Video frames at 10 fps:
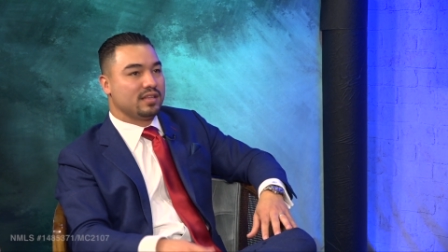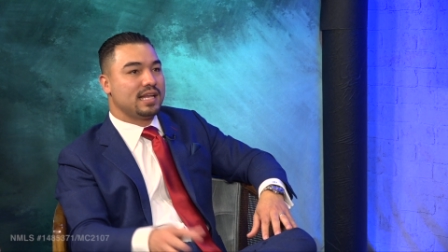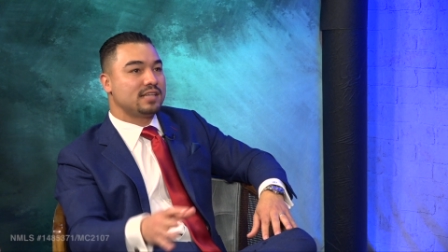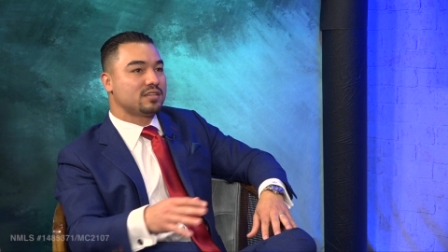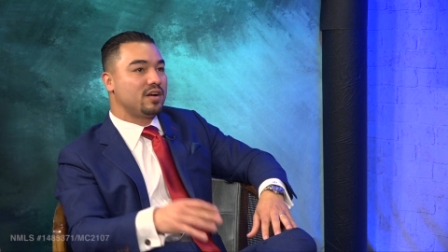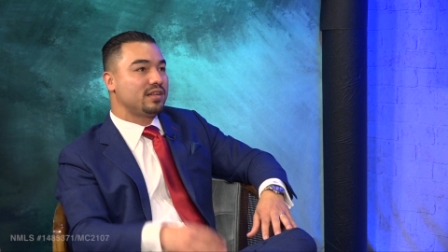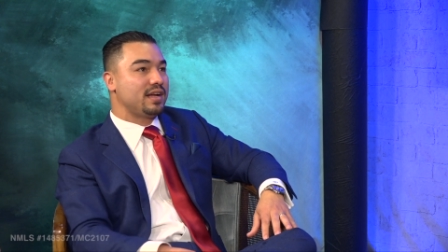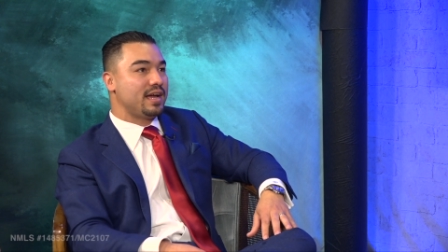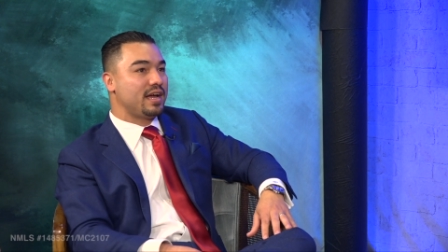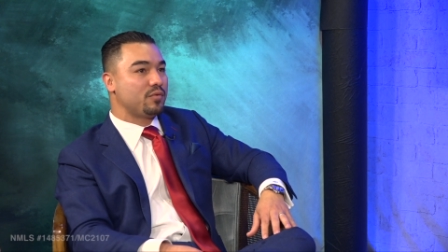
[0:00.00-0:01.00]
The last car that
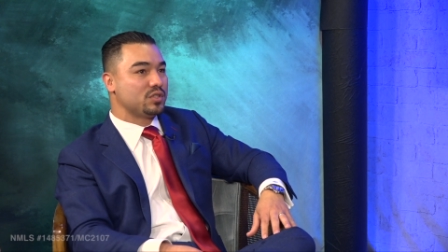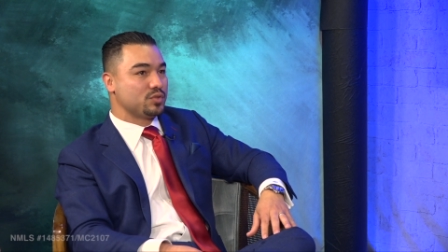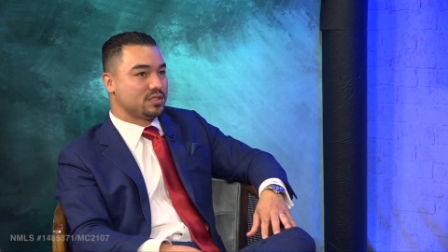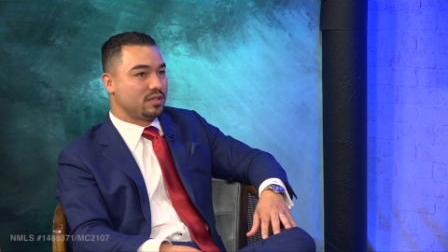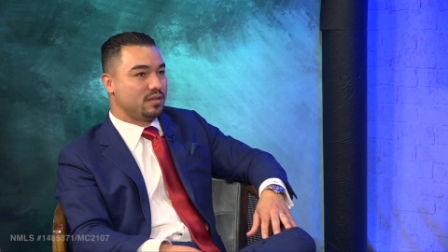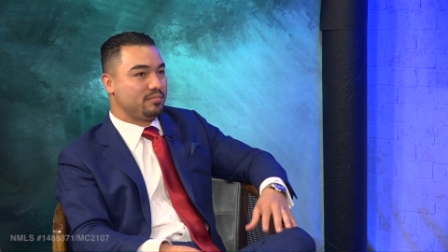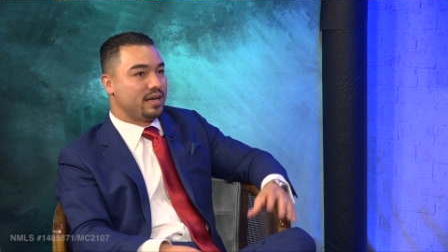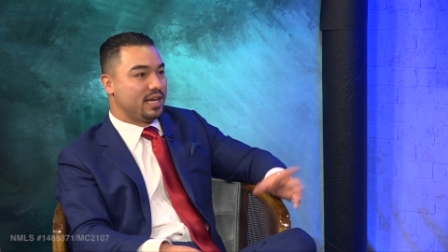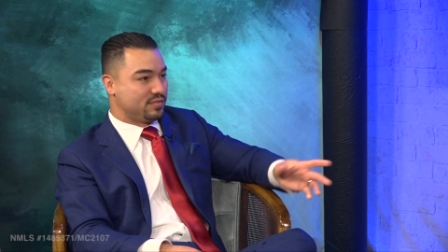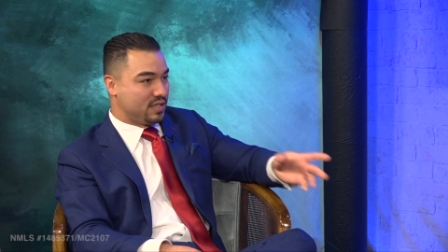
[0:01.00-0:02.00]
I had, which was
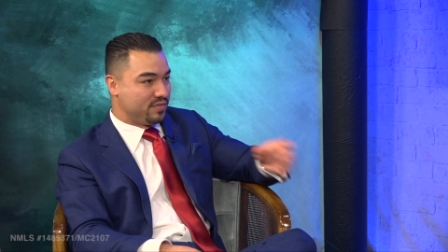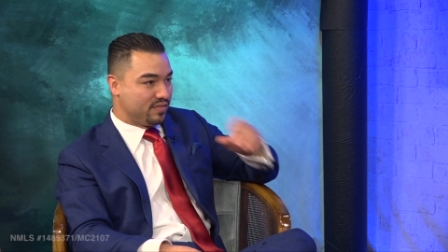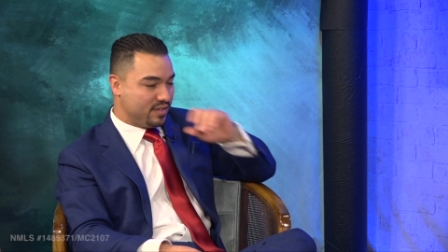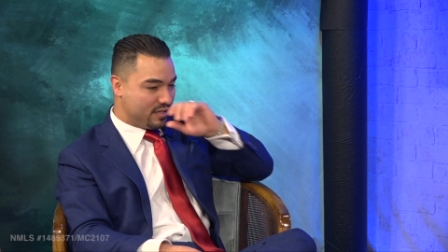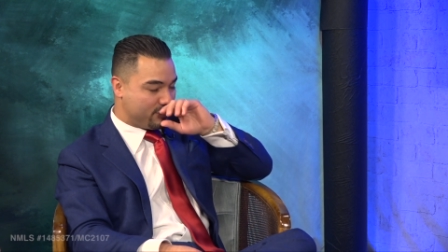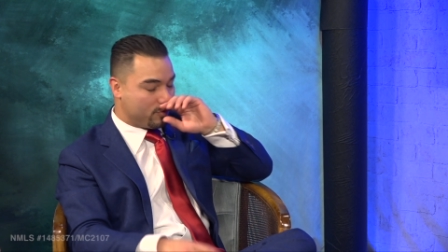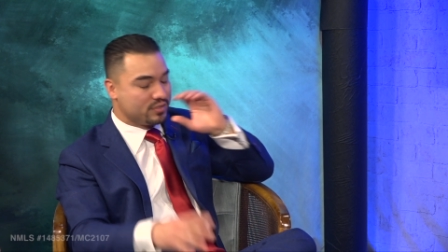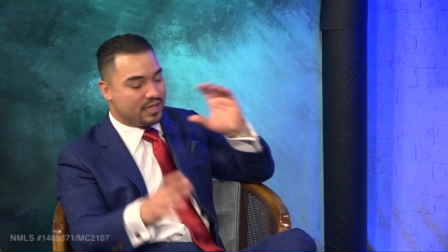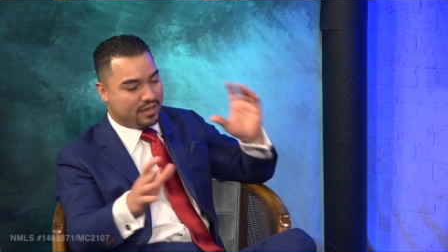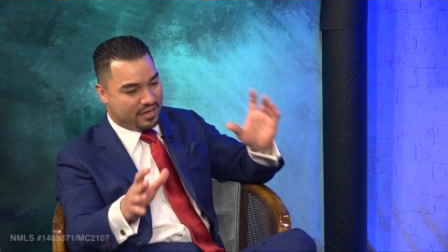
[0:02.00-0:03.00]
my S550 that
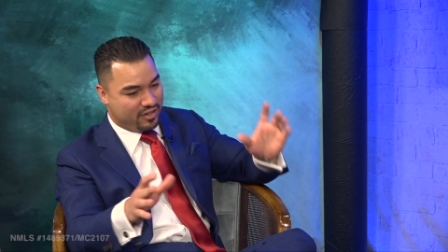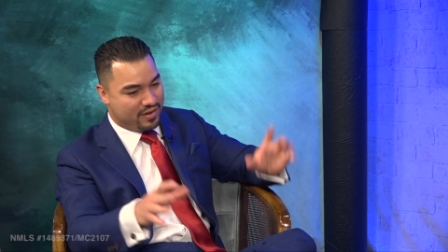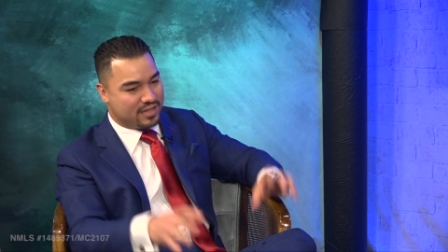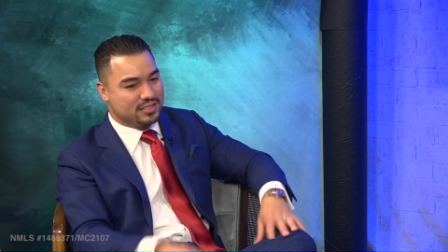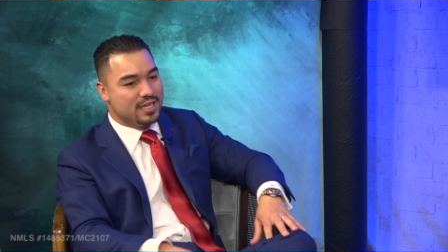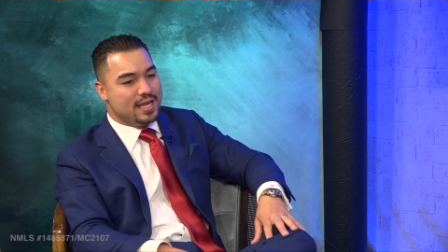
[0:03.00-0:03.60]
unfortunately I crashed,